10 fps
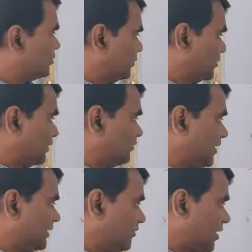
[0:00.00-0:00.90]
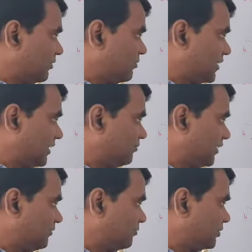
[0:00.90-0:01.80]
But you can find the value of sin
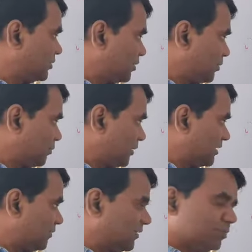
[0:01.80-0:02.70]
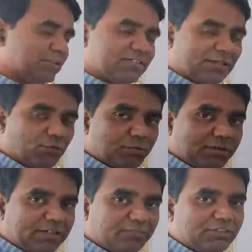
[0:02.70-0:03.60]
5, multiply that with sin
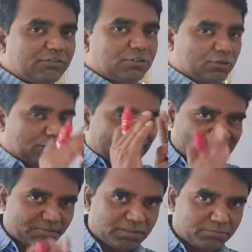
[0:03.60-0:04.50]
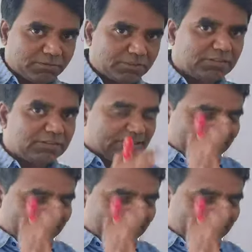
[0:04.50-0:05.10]
1.5, so we'll get some number.